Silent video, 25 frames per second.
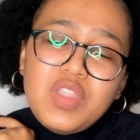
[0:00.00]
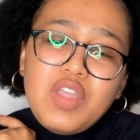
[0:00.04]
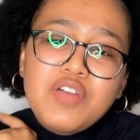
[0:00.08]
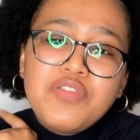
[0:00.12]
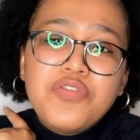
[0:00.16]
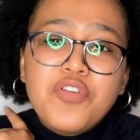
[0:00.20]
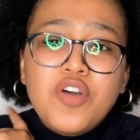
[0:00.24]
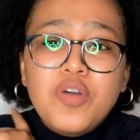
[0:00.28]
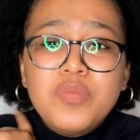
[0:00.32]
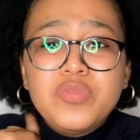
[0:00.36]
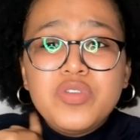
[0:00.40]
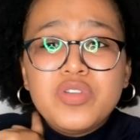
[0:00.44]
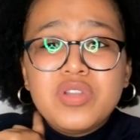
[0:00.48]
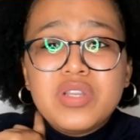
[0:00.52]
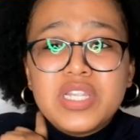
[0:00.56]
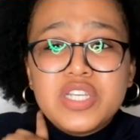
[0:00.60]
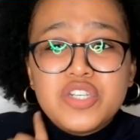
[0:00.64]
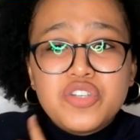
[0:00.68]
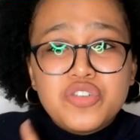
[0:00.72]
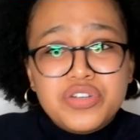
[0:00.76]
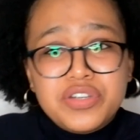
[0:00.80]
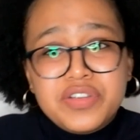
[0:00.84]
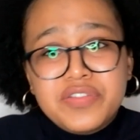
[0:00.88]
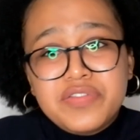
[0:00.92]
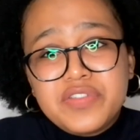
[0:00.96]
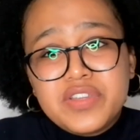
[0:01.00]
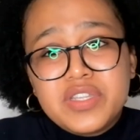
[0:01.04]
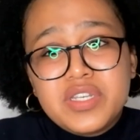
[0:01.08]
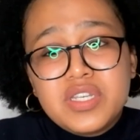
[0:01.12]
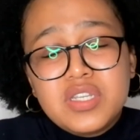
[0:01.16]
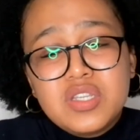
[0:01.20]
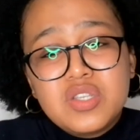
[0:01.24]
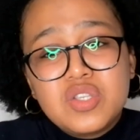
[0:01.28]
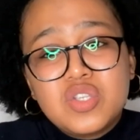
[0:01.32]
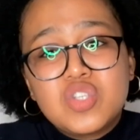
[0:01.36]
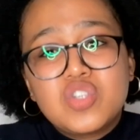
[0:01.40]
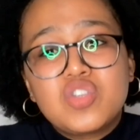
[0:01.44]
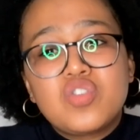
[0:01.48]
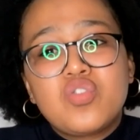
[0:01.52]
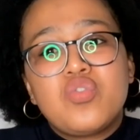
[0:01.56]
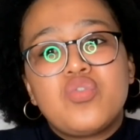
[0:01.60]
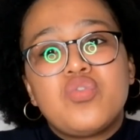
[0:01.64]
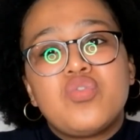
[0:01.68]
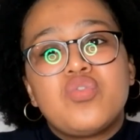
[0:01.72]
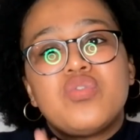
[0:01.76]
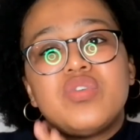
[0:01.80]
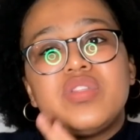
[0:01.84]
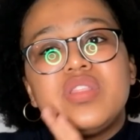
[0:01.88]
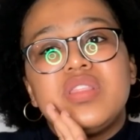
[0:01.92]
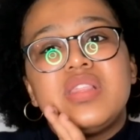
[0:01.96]
formula driven.
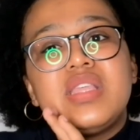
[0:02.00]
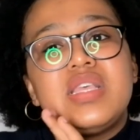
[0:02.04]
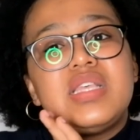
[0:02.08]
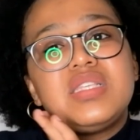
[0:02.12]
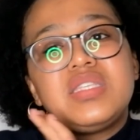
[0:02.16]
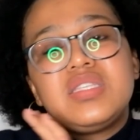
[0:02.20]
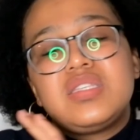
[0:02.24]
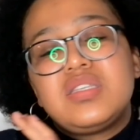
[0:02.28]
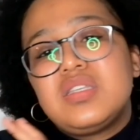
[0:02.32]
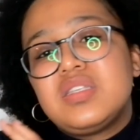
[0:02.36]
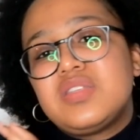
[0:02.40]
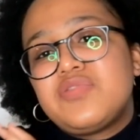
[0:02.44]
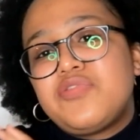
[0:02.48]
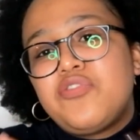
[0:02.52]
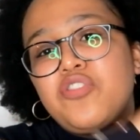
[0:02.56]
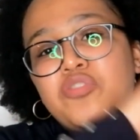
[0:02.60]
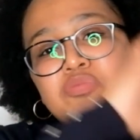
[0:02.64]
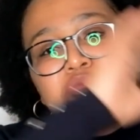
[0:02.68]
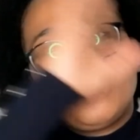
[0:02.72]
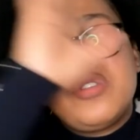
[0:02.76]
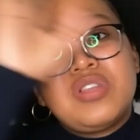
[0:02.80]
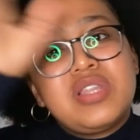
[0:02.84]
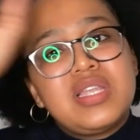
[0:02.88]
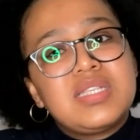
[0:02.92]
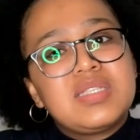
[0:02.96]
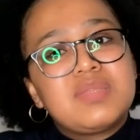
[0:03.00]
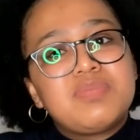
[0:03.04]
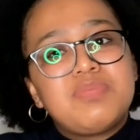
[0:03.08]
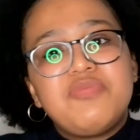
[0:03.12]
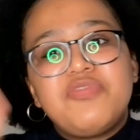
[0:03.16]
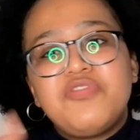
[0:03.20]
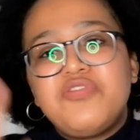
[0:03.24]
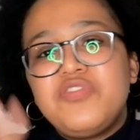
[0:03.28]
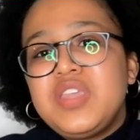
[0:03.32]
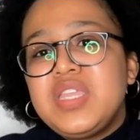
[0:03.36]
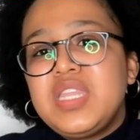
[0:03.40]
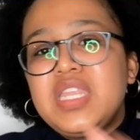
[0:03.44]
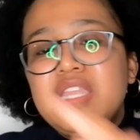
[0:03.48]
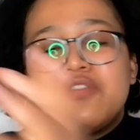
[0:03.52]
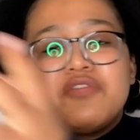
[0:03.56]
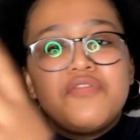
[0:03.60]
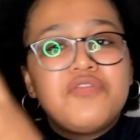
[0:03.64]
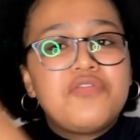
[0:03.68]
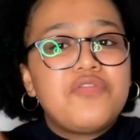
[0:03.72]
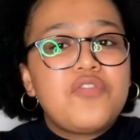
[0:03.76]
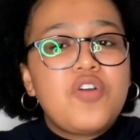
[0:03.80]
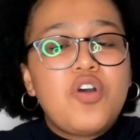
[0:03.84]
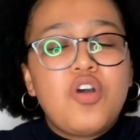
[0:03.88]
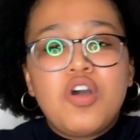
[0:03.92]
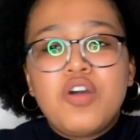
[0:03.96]
So there's just formulas feeding
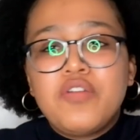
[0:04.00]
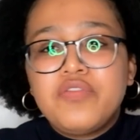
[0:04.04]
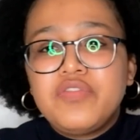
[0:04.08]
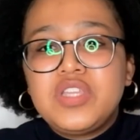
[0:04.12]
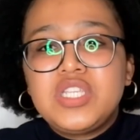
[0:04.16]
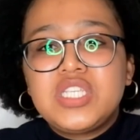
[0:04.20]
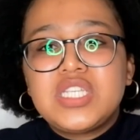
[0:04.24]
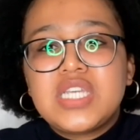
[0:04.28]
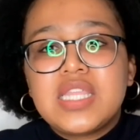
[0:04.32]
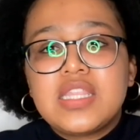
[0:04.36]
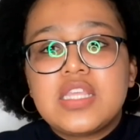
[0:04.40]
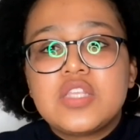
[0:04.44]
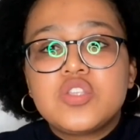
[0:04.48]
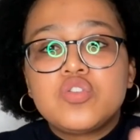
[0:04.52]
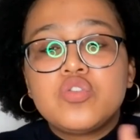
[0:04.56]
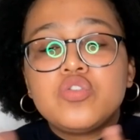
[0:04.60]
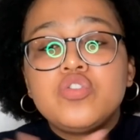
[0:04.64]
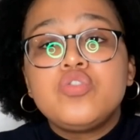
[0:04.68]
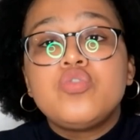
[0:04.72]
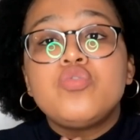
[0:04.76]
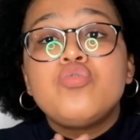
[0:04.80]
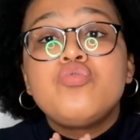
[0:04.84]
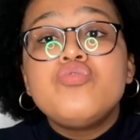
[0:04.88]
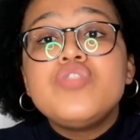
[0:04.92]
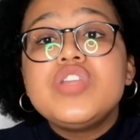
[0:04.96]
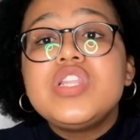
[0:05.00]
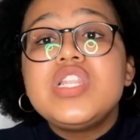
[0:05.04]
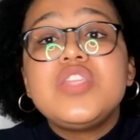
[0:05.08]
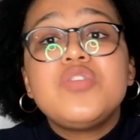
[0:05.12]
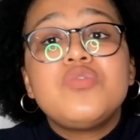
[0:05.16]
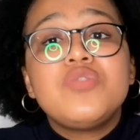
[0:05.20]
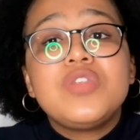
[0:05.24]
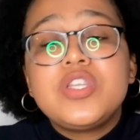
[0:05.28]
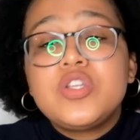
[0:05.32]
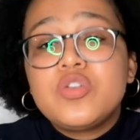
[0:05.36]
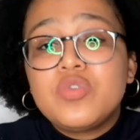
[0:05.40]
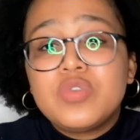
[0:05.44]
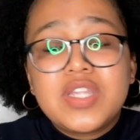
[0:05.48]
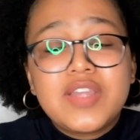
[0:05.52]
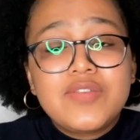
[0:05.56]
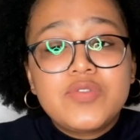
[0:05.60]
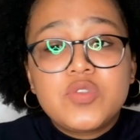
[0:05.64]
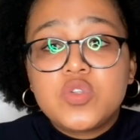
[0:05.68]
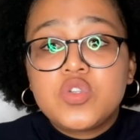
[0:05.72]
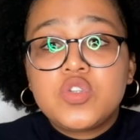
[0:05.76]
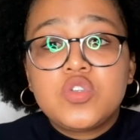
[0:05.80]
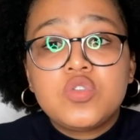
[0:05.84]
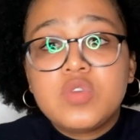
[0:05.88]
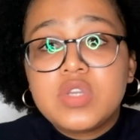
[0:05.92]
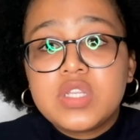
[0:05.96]
off each other, so you really don't have
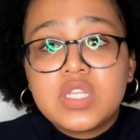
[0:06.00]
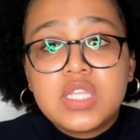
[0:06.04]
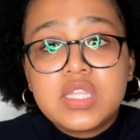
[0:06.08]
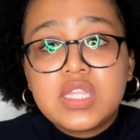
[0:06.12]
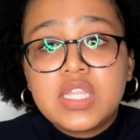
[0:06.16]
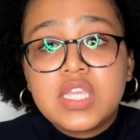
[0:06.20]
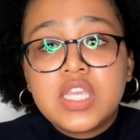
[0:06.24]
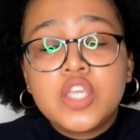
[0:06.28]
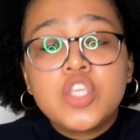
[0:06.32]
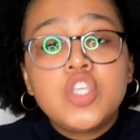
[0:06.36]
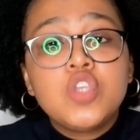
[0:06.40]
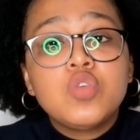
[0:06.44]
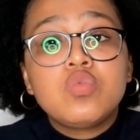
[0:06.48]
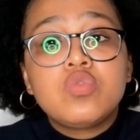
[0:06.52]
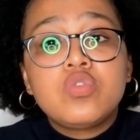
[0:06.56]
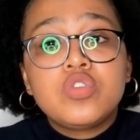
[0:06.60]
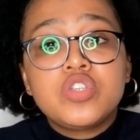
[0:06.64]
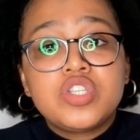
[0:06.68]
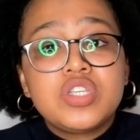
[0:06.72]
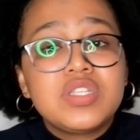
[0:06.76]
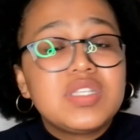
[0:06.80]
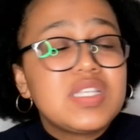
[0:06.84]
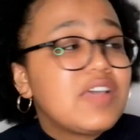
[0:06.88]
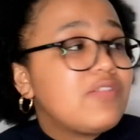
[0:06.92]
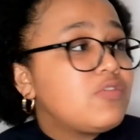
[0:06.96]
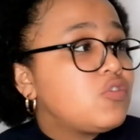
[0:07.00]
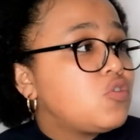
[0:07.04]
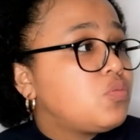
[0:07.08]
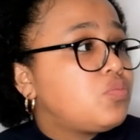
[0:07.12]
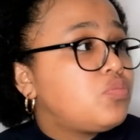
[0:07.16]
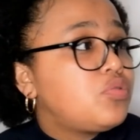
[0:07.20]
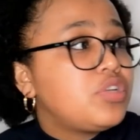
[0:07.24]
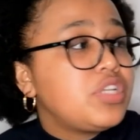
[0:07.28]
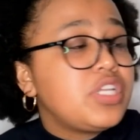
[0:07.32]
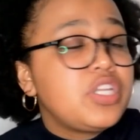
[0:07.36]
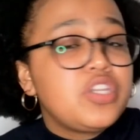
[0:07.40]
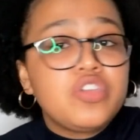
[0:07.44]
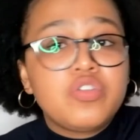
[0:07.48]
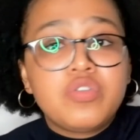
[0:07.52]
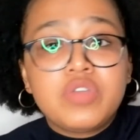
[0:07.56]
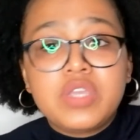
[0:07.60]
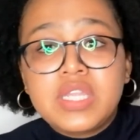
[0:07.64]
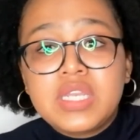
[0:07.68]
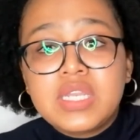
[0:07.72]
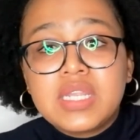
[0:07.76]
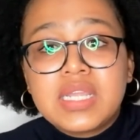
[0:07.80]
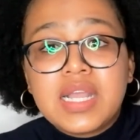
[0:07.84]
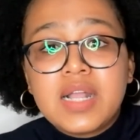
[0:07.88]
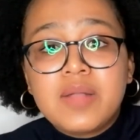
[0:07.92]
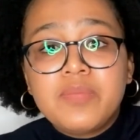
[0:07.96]
to do anything. You will just have to put in your
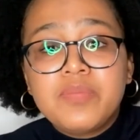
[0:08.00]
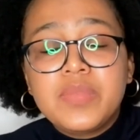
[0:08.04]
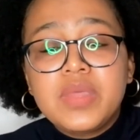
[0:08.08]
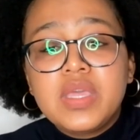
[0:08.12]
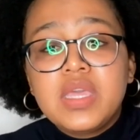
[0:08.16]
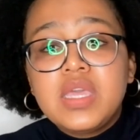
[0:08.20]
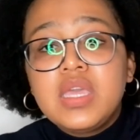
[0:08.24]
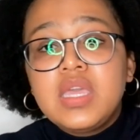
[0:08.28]
income